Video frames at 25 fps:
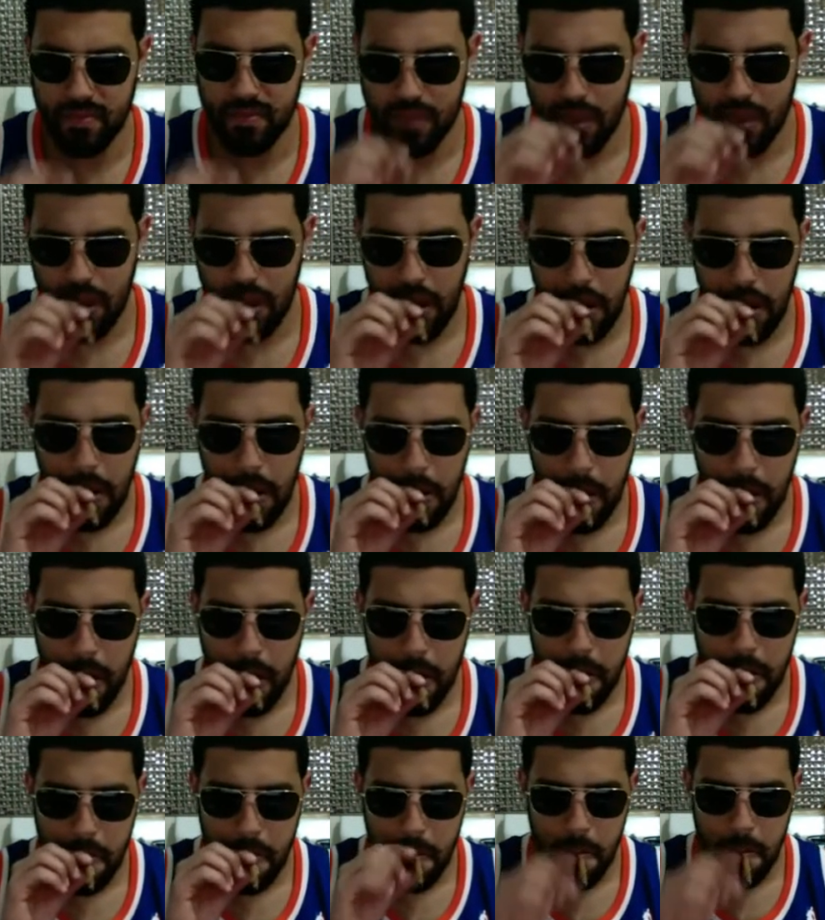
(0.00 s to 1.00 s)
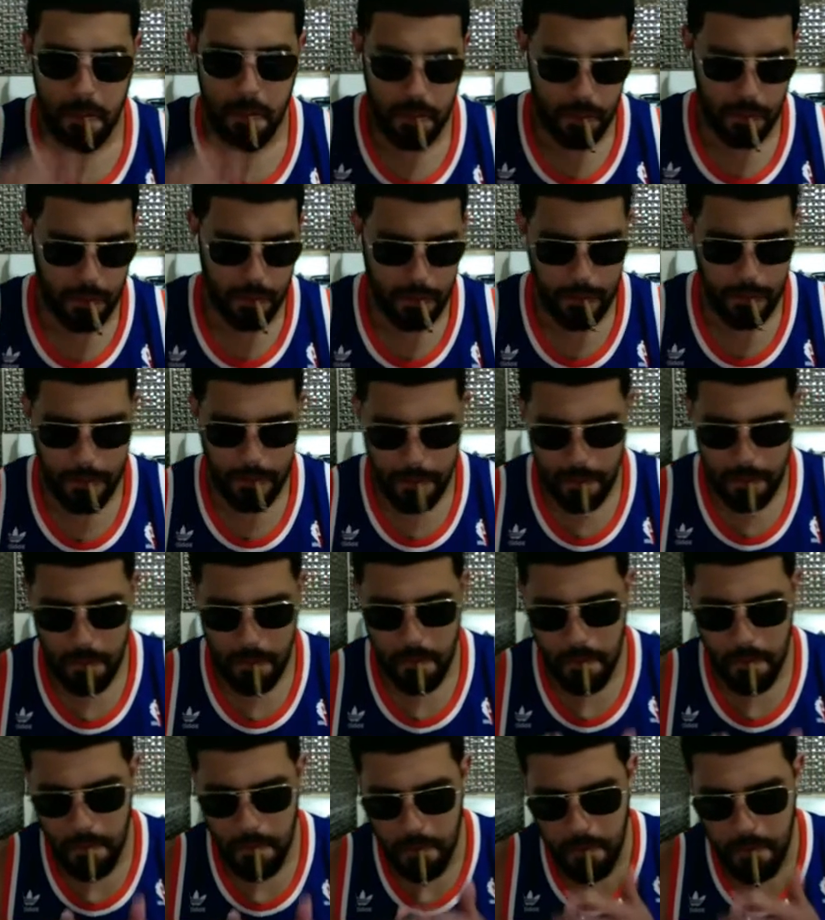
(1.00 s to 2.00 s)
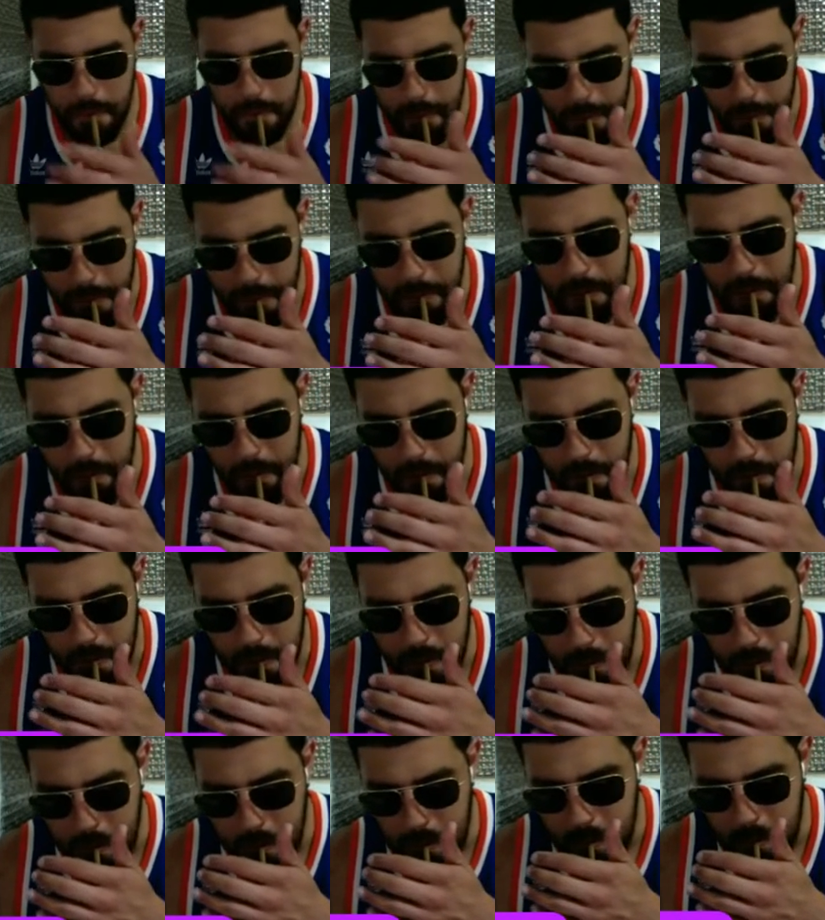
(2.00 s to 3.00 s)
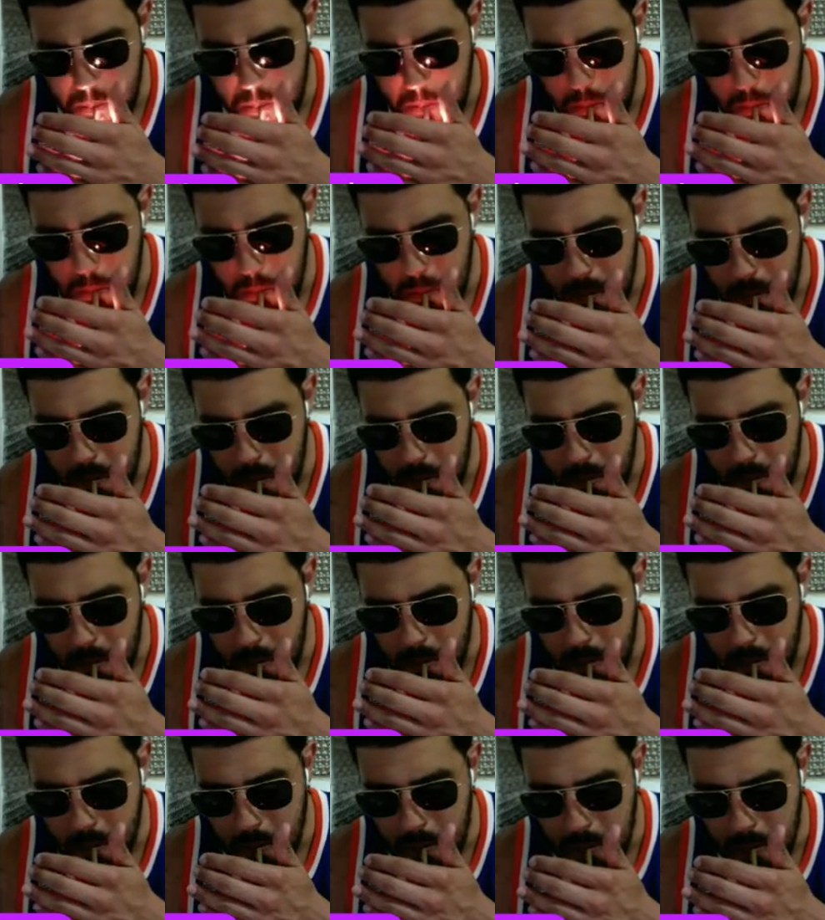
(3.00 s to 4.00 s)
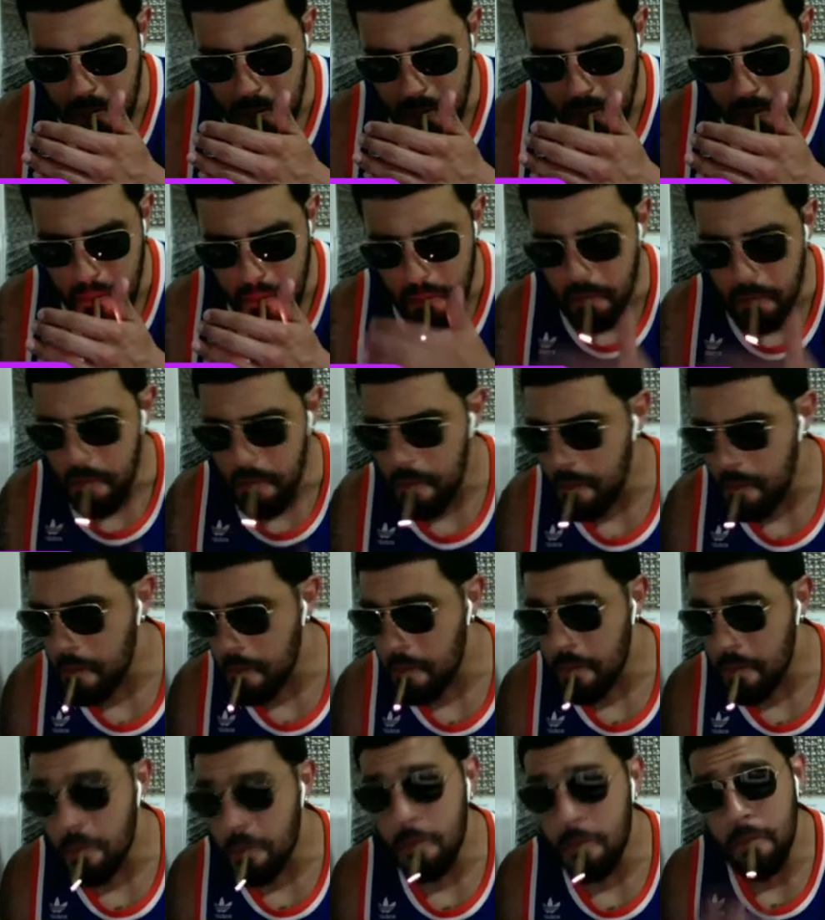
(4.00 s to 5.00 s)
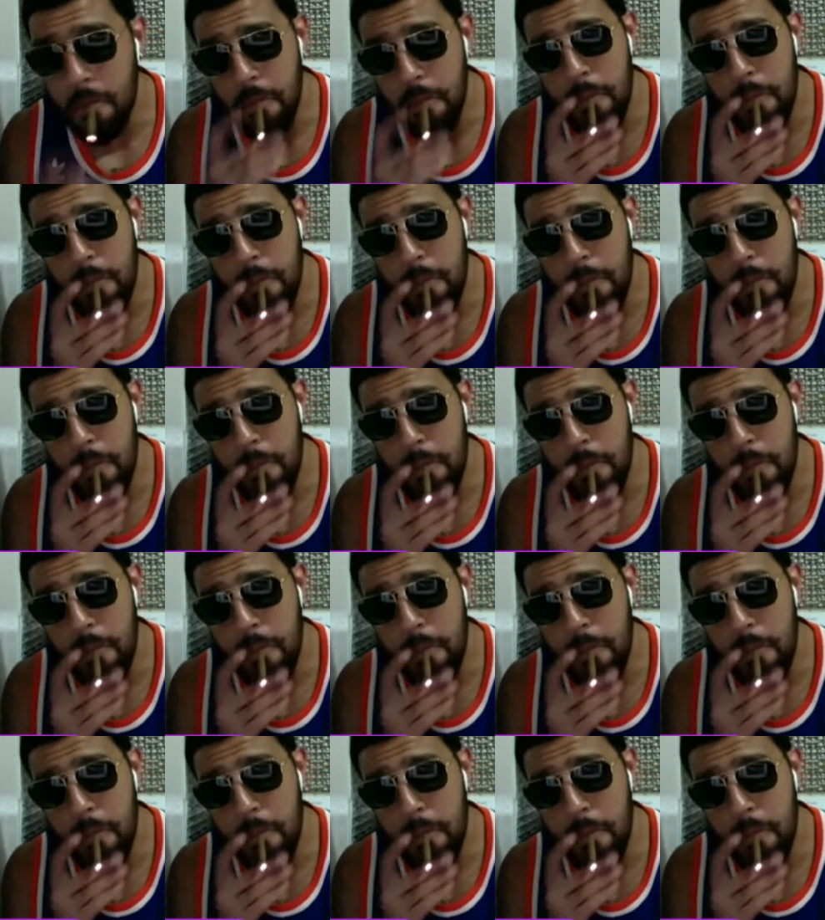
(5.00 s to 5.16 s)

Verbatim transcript: is is so much going on here. Then Chris